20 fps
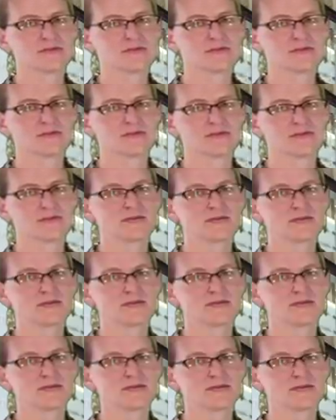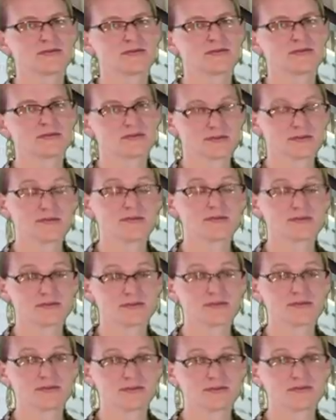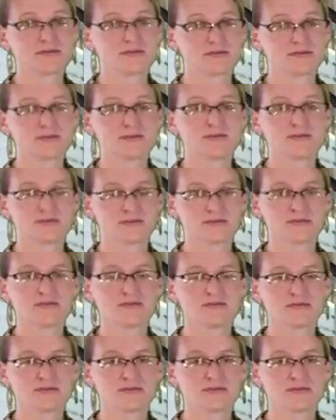This person isn't speaking.